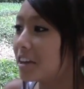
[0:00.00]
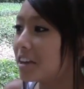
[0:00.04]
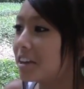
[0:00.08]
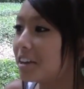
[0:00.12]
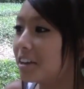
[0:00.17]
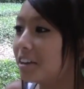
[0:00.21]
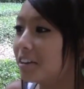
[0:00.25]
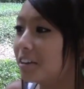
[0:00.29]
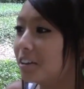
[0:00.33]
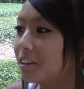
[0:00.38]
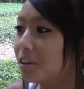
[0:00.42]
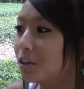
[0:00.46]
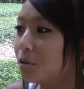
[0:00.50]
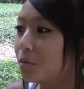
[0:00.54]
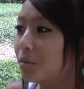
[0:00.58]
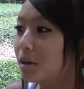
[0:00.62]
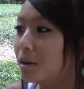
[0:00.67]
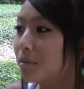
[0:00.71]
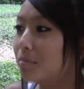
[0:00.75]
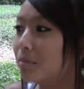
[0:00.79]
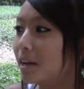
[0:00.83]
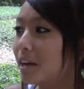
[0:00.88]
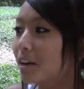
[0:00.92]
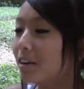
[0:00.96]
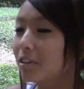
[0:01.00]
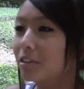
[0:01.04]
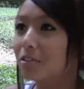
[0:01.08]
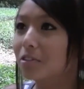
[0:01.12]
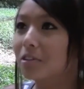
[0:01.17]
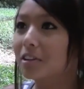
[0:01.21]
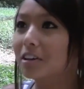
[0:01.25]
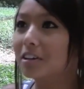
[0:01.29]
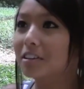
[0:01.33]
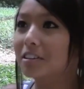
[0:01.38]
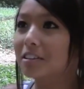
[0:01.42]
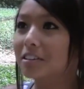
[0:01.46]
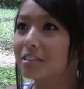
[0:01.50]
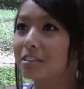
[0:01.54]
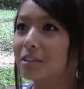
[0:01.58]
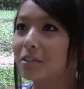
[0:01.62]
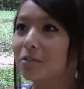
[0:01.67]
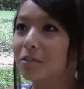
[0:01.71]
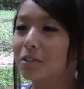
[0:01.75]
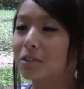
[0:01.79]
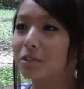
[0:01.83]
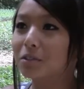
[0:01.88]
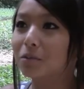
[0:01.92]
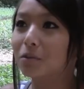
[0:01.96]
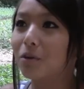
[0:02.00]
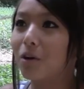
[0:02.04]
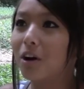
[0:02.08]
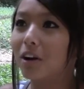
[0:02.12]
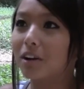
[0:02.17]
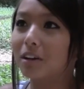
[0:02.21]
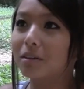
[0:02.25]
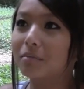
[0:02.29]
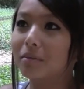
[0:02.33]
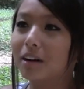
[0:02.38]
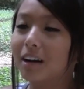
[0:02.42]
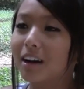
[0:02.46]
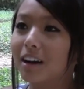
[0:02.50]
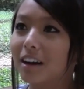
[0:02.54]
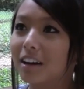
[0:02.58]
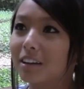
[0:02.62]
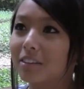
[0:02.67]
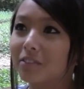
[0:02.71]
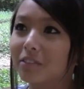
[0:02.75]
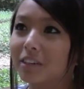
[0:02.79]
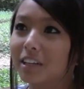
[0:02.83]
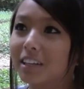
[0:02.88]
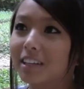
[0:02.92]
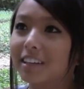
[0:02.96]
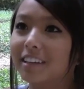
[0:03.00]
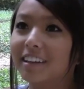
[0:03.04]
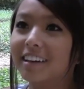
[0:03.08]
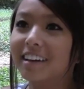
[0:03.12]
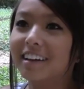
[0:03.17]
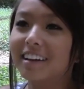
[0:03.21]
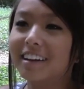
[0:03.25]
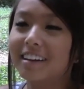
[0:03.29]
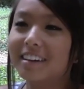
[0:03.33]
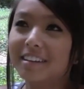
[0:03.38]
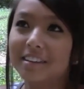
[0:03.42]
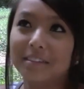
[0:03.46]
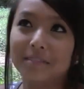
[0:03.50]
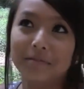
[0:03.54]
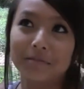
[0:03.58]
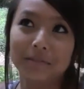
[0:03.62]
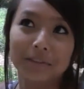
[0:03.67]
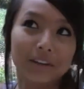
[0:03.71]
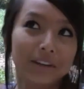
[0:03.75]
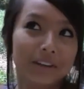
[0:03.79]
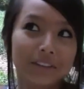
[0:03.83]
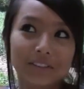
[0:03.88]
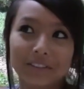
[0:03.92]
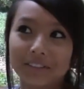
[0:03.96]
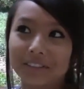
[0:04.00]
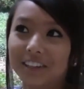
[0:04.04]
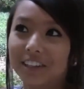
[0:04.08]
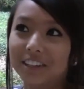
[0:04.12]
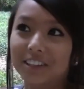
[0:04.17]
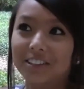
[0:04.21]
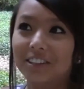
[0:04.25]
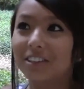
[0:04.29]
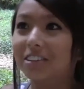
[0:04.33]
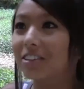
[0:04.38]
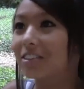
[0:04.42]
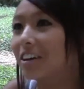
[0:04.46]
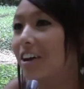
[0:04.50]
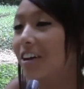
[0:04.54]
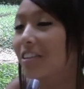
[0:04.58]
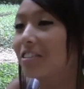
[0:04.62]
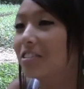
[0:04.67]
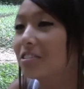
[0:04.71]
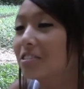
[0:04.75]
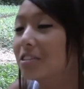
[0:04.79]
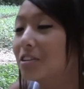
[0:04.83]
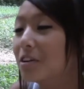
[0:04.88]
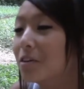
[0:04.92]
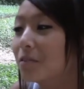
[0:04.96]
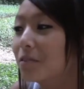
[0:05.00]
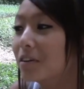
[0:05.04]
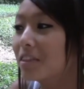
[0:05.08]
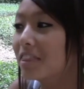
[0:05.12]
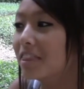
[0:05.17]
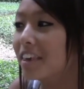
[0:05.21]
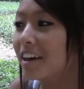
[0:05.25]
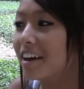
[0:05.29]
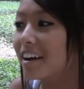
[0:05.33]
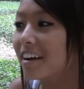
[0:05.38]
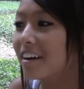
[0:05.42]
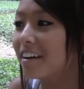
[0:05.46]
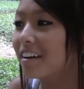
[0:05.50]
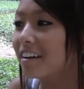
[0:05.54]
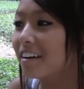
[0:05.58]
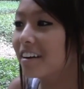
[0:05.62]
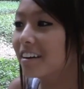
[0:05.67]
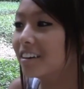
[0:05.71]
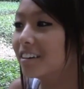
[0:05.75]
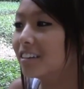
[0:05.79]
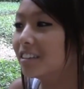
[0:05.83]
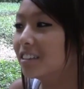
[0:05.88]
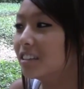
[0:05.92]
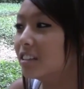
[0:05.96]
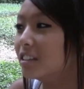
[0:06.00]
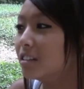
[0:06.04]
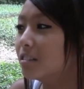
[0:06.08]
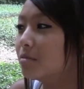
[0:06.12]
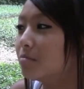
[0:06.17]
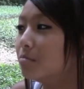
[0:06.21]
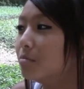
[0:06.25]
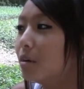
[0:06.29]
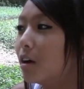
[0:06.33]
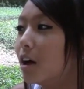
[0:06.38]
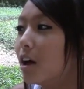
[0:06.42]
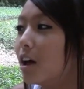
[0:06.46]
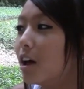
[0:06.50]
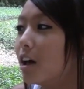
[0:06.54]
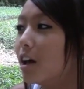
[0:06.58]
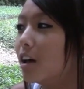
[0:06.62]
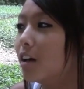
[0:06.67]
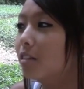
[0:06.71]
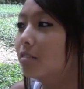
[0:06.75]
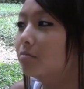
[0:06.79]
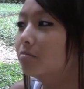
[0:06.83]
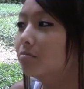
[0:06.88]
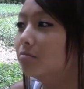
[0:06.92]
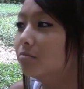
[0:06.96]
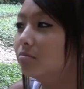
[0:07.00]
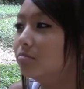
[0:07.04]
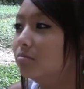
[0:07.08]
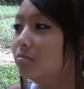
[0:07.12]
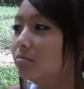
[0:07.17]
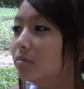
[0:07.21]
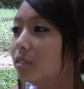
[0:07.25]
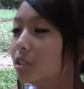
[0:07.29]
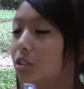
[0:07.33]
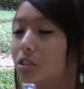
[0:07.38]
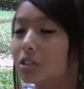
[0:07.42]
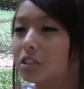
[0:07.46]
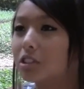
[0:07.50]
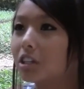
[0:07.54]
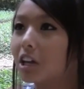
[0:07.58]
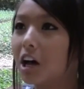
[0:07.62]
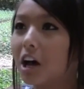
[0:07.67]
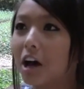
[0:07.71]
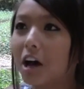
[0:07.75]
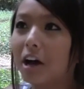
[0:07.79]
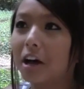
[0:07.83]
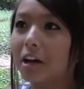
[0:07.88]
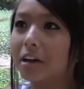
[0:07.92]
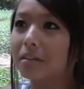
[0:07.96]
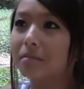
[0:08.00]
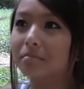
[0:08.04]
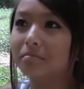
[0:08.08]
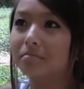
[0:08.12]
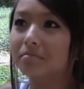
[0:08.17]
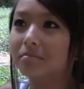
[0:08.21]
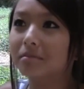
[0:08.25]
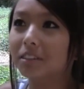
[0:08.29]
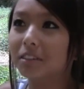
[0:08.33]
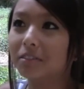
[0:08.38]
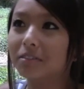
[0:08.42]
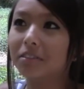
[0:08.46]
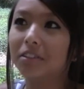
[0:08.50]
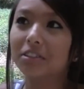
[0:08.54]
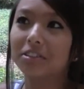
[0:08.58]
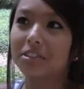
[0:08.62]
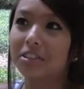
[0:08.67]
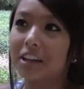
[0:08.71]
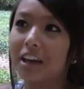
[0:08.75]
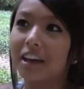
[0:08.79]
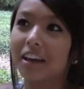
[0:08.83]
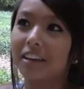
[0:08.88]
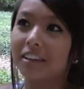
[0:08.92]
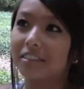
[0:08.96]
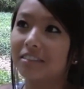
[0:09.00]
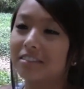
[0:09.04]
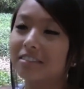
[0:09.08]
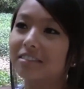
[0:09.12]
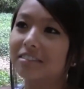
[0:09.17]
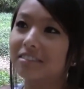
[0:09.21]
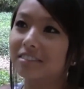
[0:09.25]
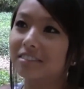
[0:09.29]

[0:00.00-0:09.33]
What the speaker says: I get a little bit paranoid that someone's walking behind me, but when I turn around, there's no one there. But most of the time, I feel safe.